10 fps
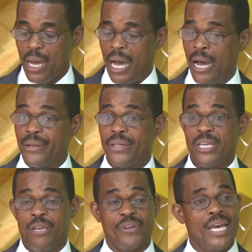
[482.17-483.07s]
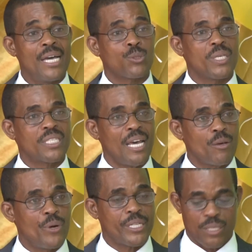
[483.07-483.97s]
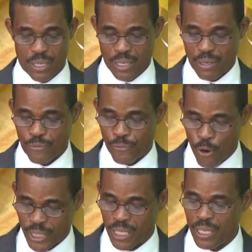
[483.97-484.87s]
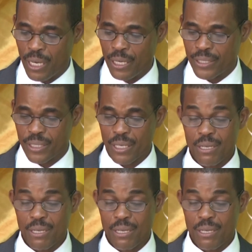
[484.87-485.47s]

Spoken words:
And even as we celebrate 40 years,